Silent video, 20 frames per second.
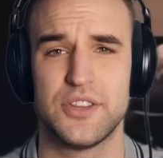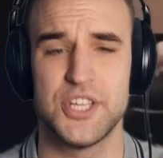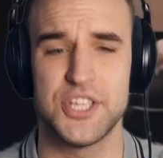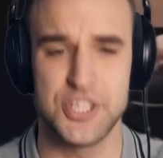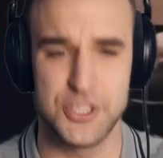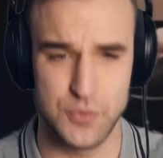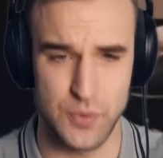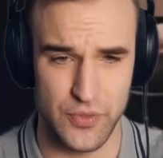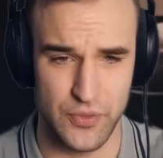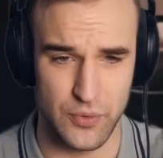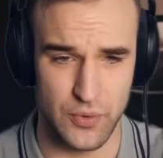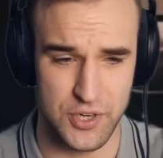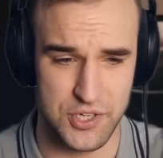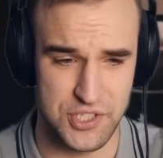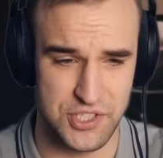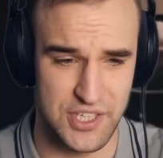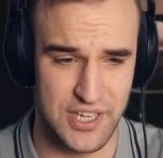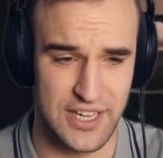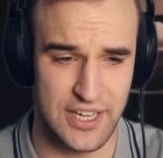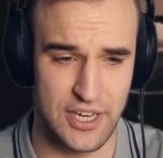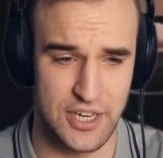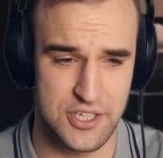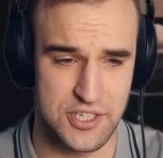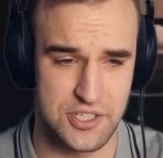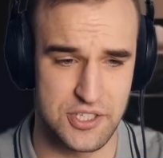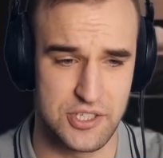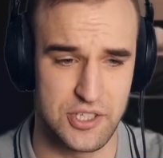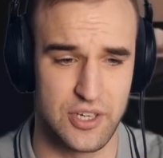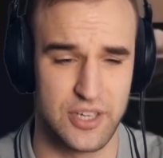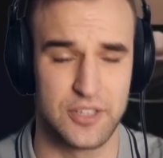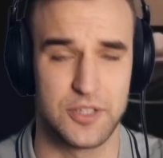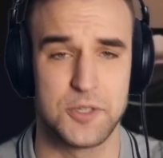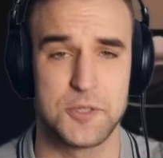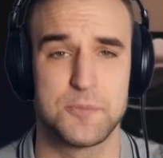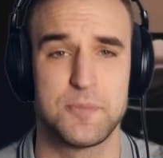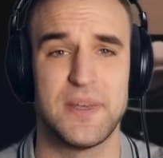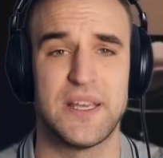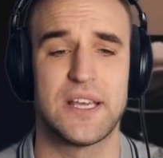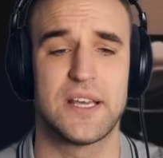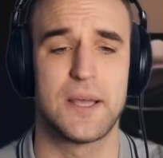This is when the Russian delegation started to
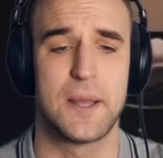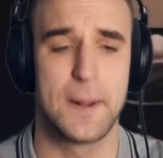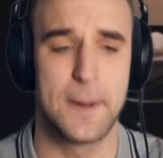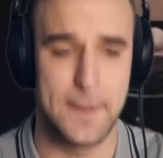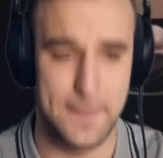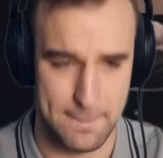speak.